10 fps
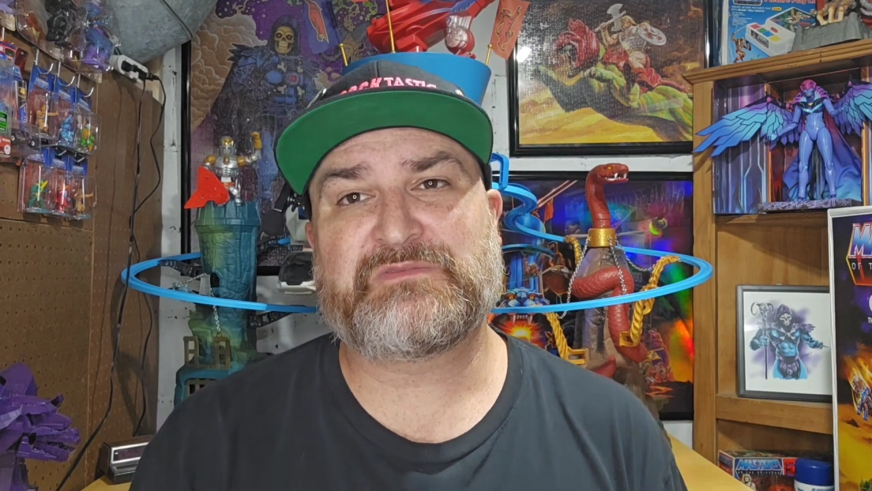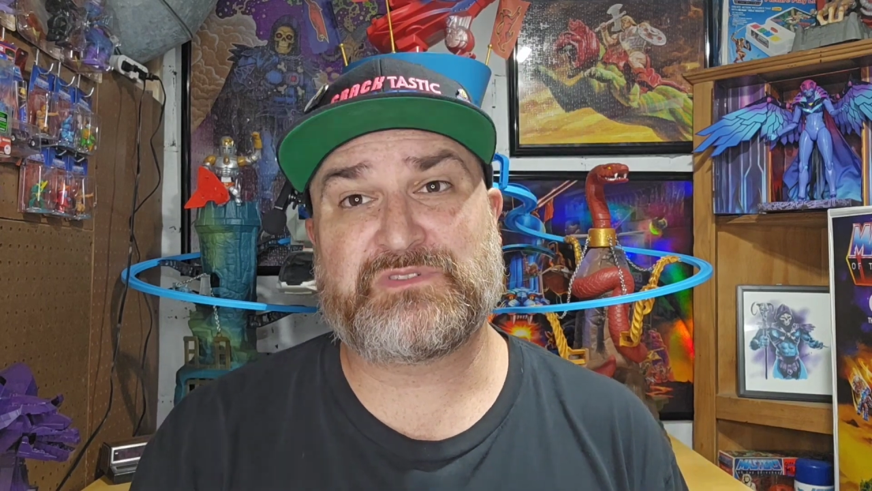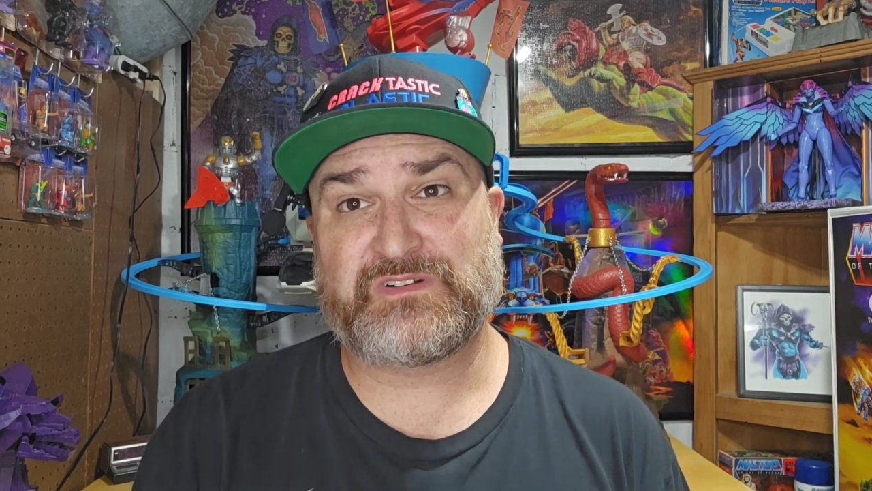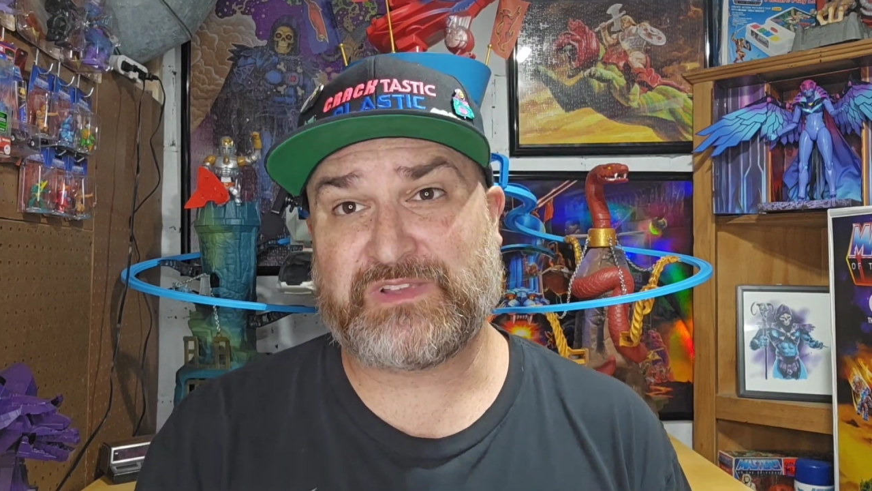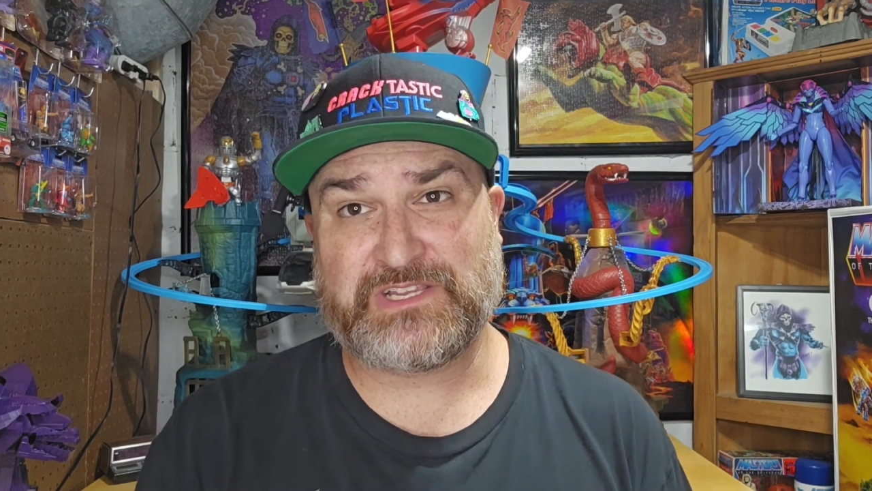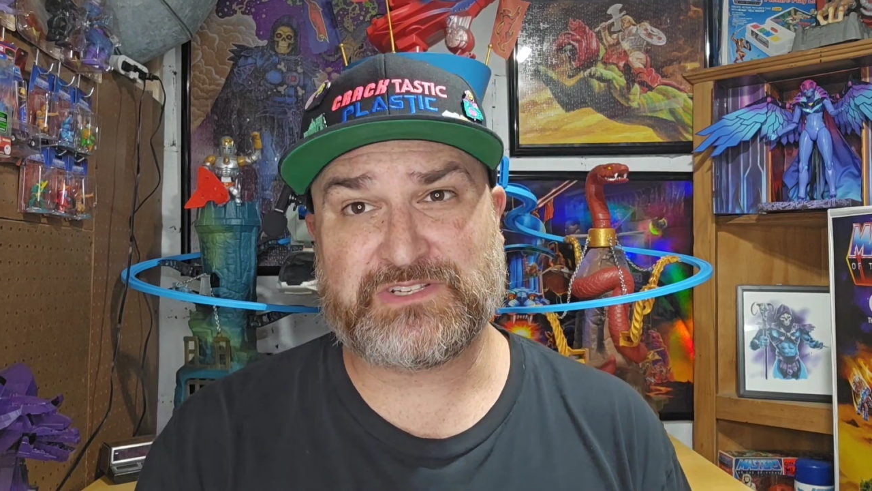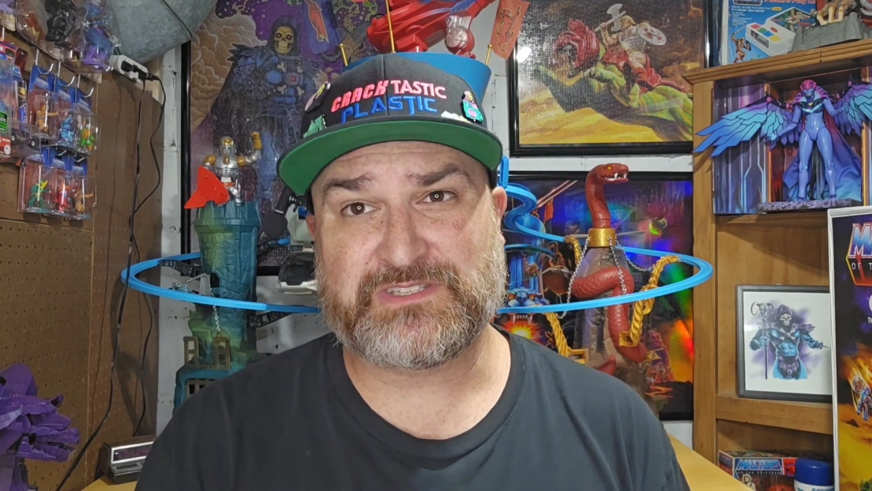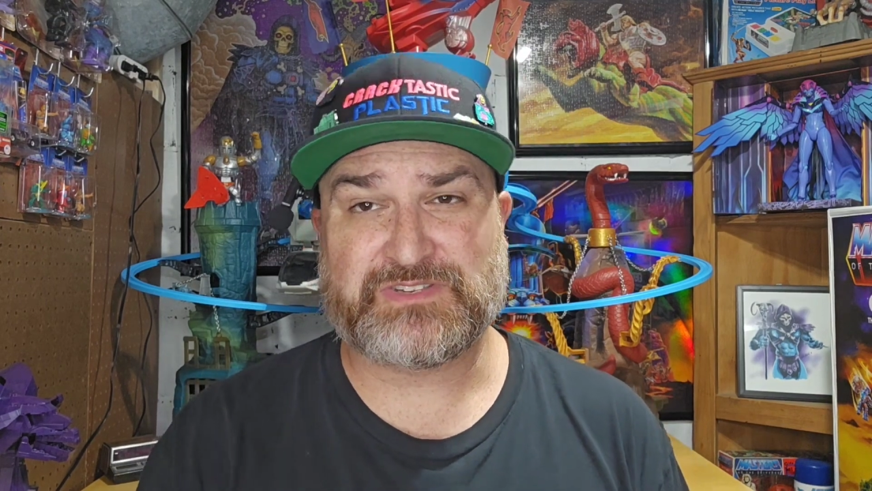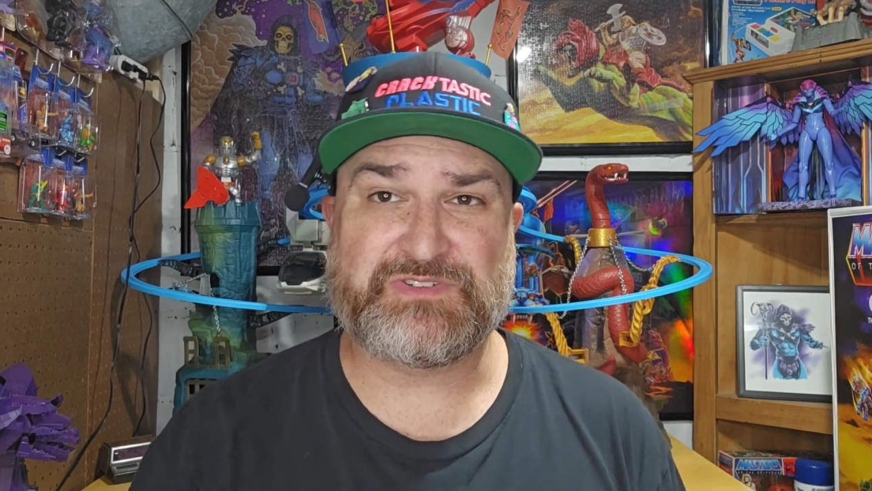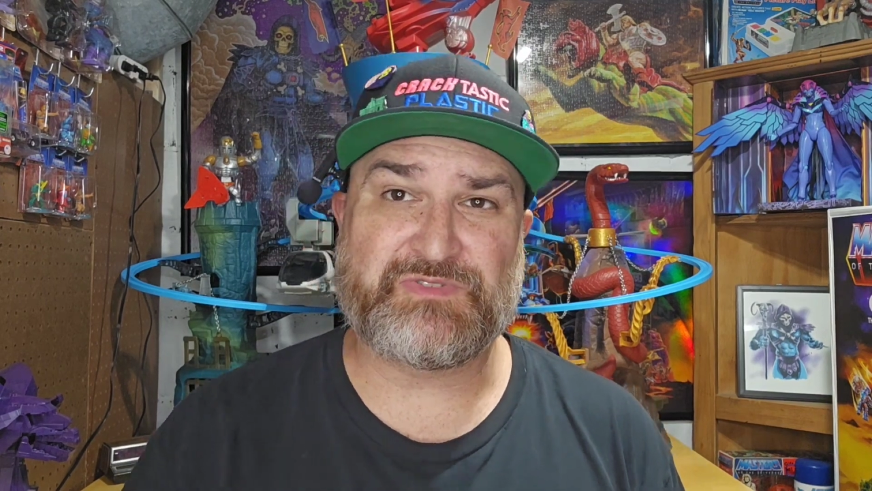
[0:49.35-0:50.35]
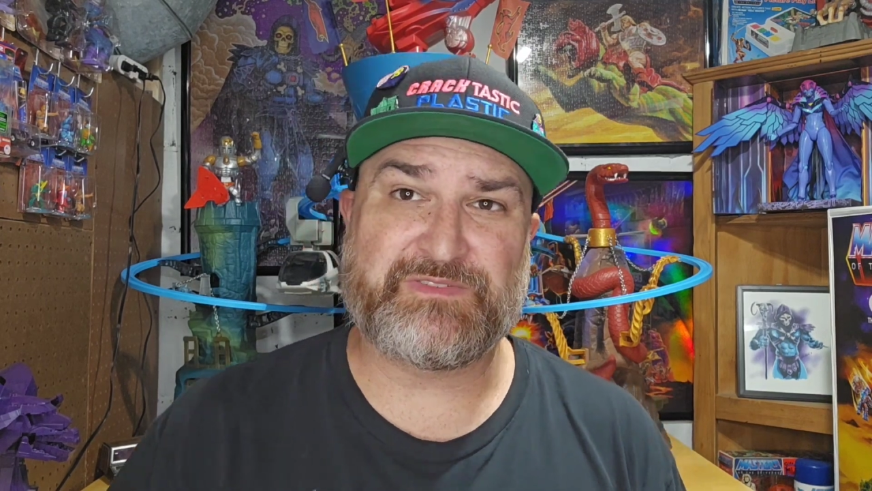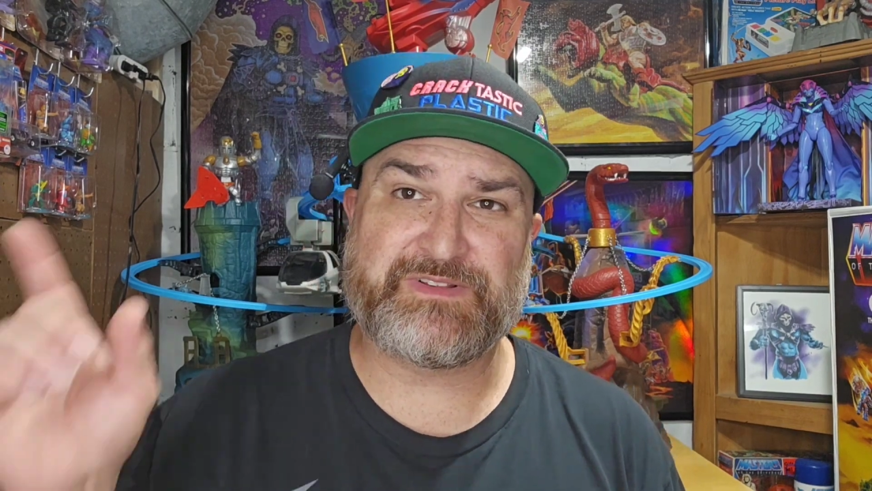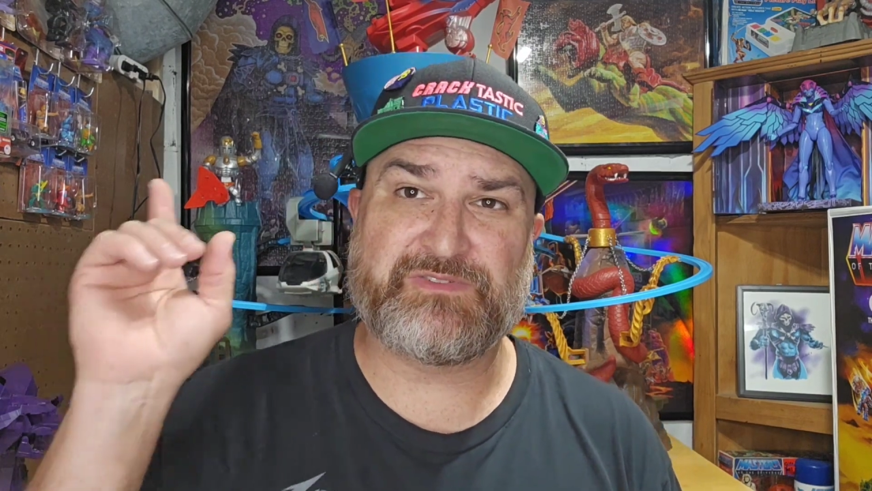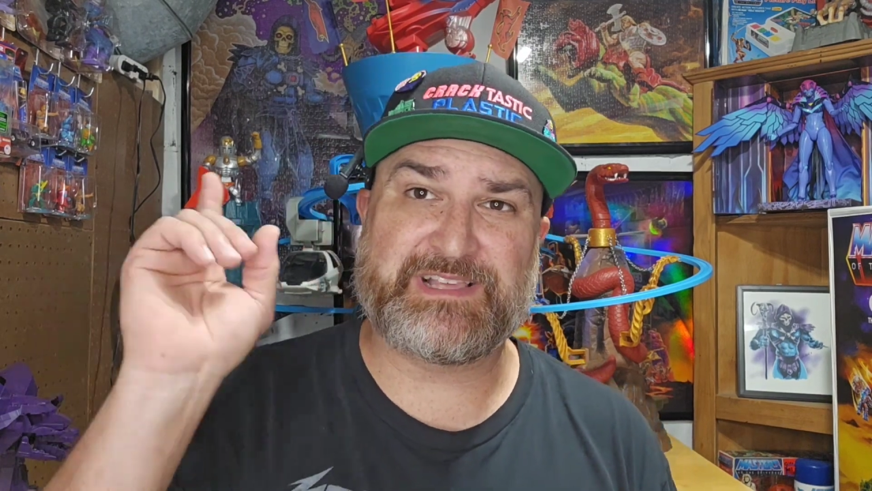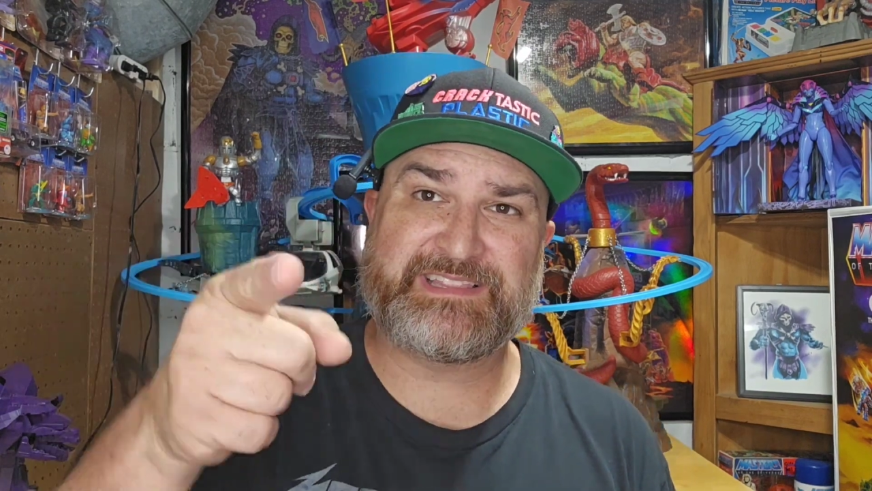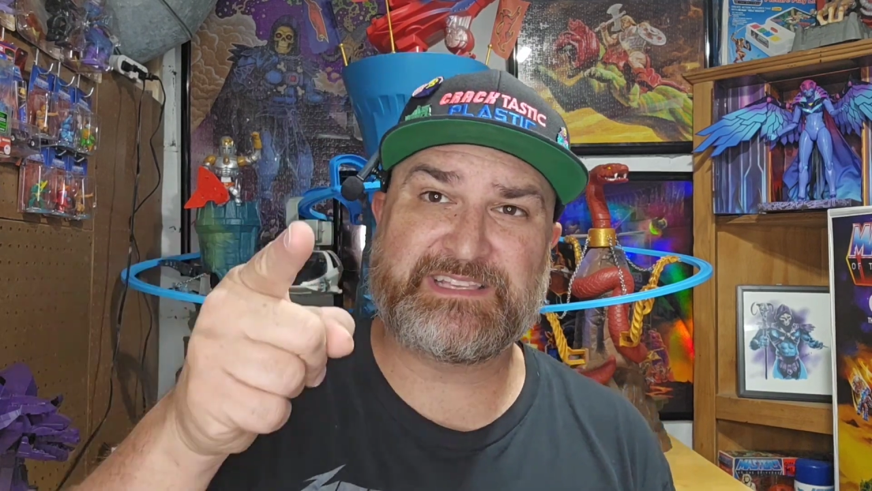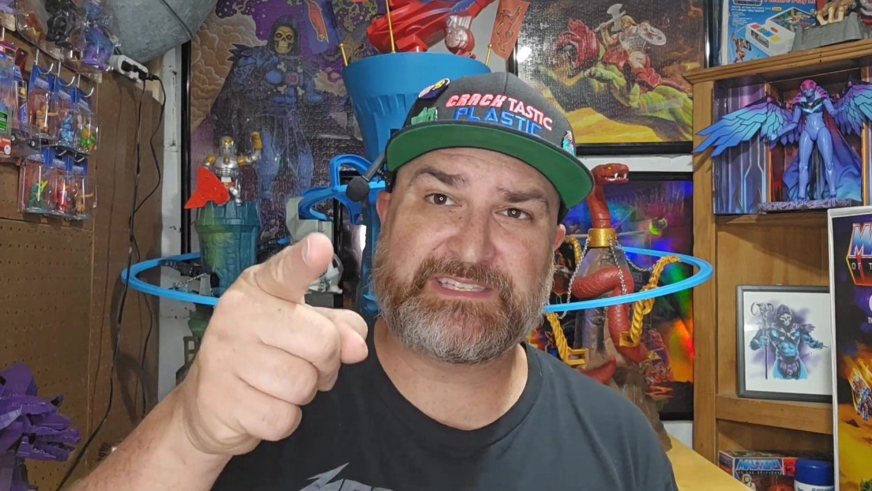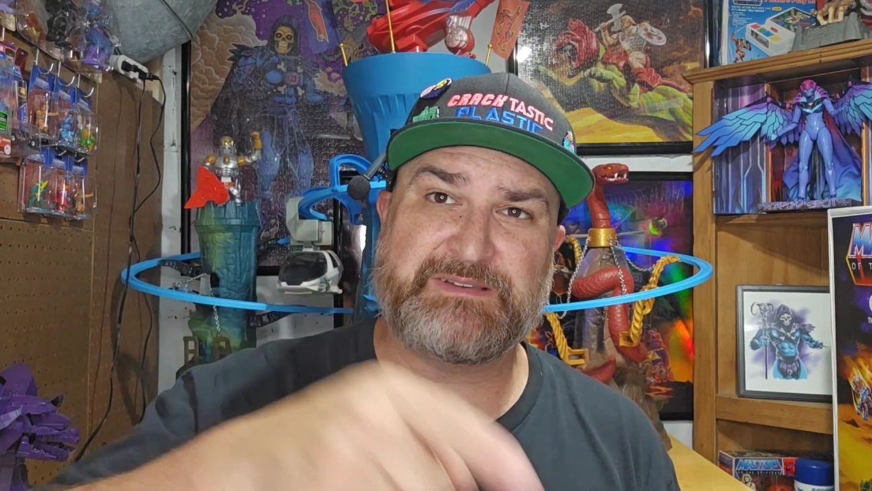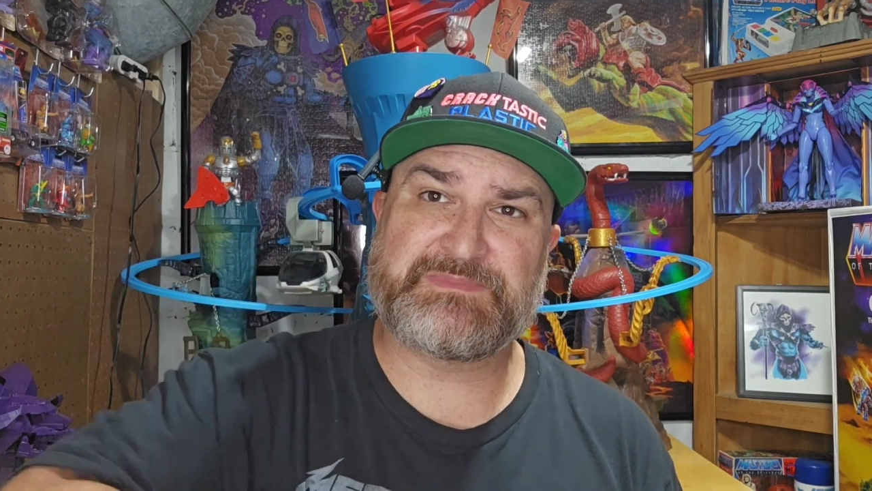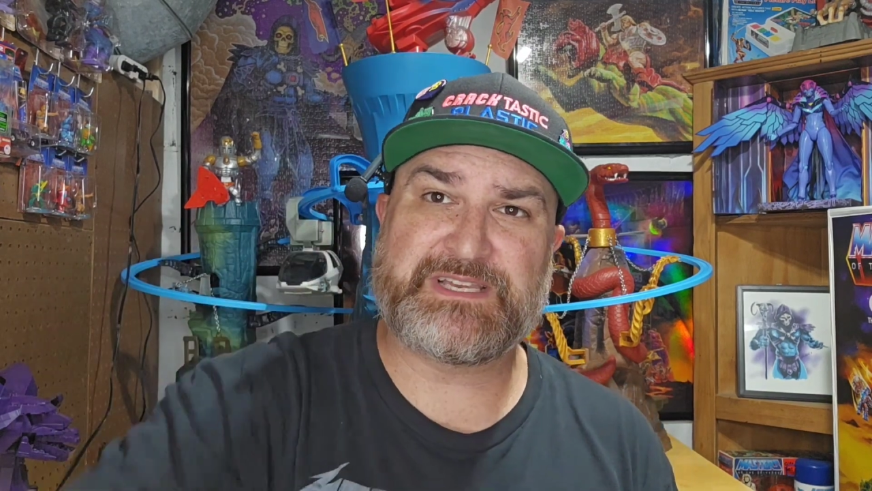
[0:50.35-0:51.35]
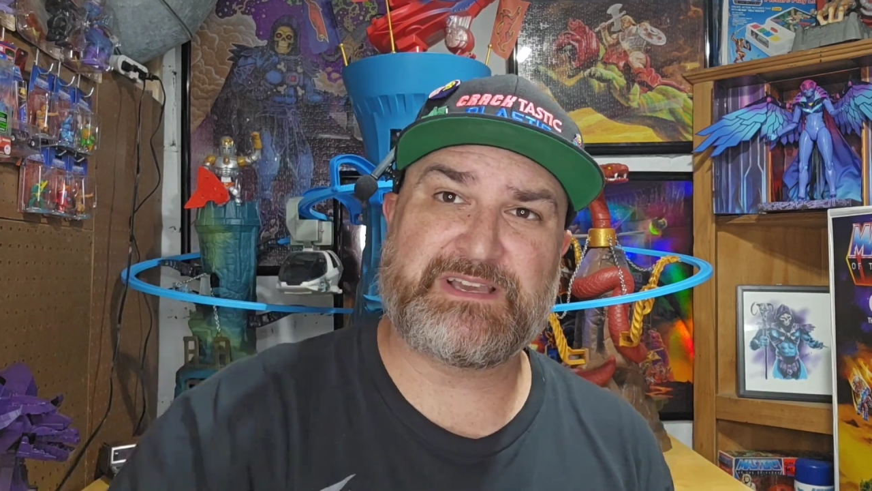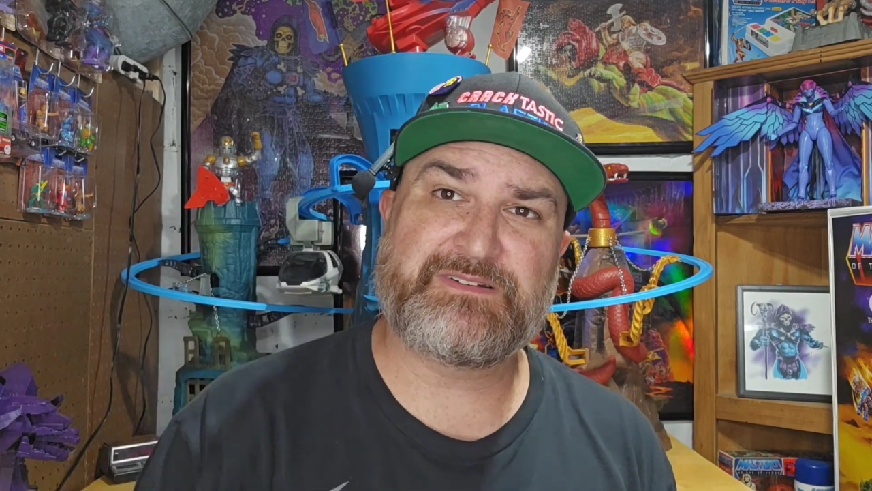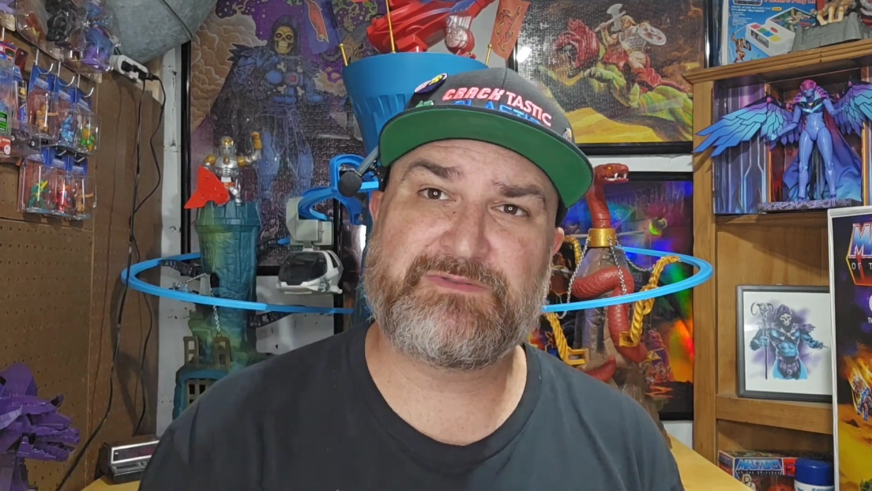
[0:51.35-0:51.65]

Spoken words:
for notifications so you know when a video like this comes out,